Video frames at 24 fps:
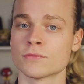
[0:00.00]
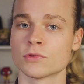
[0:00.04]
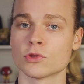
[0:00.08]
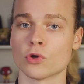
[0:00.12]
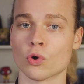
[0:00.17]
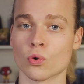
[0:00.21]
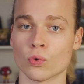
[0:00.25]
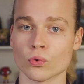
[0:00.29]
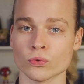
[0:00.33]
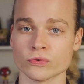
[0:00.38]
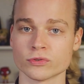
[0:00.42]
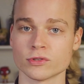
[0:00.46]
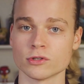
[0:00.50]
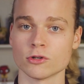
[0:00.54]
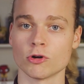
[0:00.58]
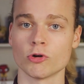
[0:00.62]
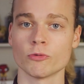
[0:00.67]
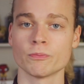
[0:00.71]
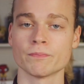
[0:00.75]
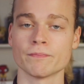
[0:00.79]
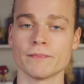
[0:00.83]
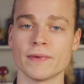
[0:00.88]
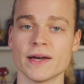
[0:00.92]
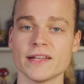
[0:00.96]
De hond
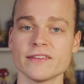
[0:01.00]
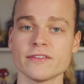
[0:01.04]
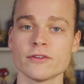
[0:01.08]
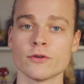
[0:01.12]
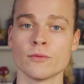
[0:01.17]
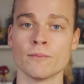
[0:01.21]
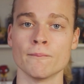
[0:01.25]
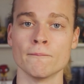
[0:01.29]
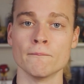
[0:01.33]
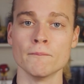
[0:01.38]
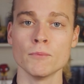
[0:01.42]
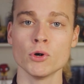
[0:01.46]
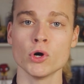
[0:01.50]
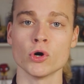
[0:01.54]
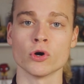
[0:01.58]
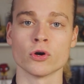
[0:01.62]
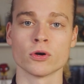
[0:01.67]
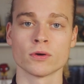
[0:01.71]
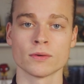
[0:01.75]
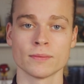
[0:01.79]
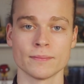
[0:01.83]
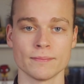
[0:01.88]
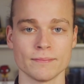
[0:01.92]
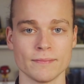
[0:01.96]
loopt met me
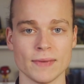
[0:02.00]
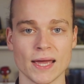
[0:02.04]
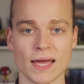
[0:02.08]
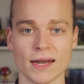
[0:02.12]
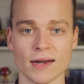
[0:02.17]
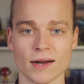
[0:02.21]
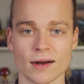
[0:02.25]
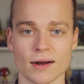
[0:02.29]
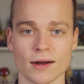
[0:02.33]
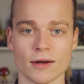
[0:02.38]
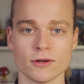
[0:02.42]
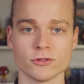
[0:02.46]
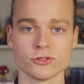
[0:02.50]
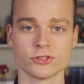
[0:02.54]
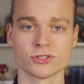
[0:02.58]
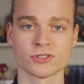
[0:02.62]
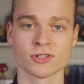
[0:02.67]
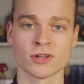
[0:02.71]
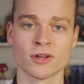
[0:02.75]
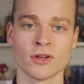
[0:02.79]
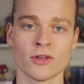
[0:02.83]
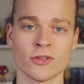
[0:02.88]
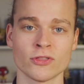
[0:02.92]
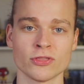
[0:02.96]
mee naar
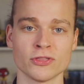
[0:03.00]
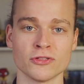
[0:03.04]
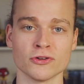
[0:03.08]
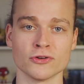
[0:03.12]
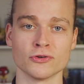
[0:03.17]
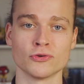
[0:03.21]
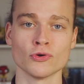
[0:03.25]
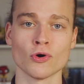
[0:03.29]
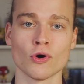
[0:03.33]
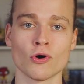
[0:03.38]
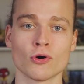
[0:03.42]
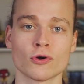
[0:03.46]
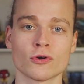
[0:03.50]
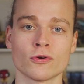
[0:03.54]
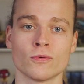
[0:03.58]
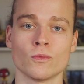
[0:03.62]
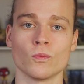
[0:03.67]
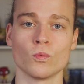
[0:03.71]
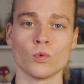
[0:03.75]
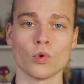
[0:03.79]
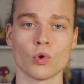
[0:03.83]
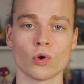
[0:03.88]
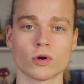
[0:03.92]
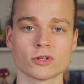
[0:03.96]
huis. The dog
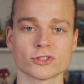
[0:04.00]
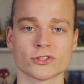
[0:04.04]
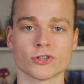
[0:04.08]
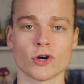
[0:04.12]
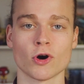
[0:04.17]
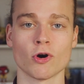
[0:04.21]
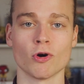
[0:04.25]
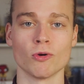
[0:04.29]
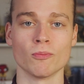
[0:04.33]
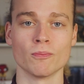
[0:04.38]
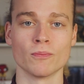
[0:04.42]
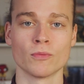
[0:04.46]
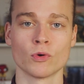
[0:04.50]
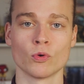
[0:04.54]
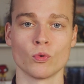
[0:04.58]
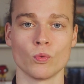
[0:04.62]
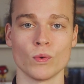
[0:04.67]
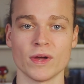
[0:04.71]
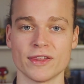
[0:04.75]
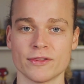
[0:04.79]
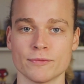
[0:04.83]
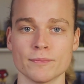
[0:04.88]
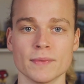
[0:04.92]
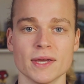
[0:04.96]
walks home
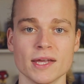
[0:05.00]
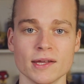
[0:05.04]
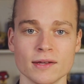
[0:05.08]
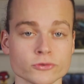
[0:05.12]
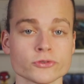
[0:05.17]
with me.